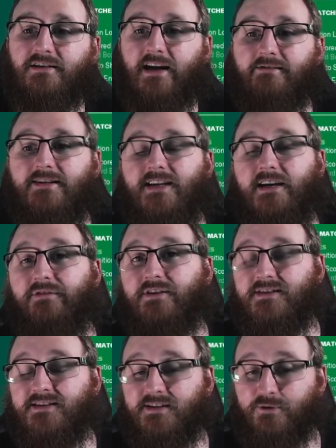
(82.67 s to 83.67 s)
Gary
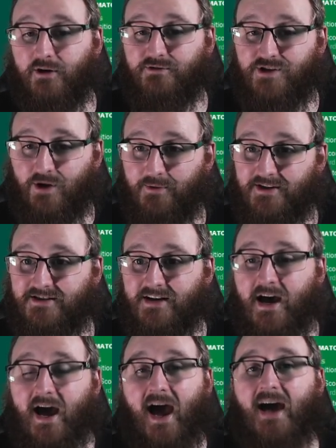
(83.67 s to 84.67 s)
Davies and Silco Thomas
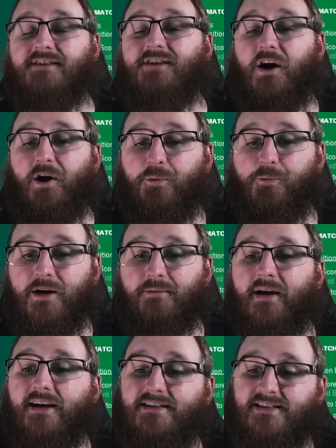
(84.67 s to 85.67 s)
as our
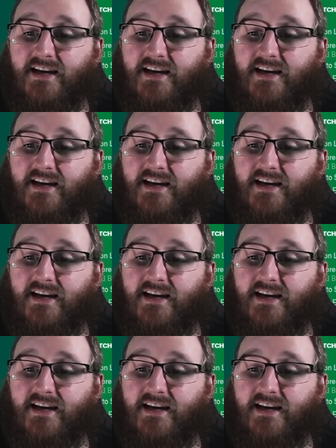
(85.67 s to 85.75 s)
wingbacks.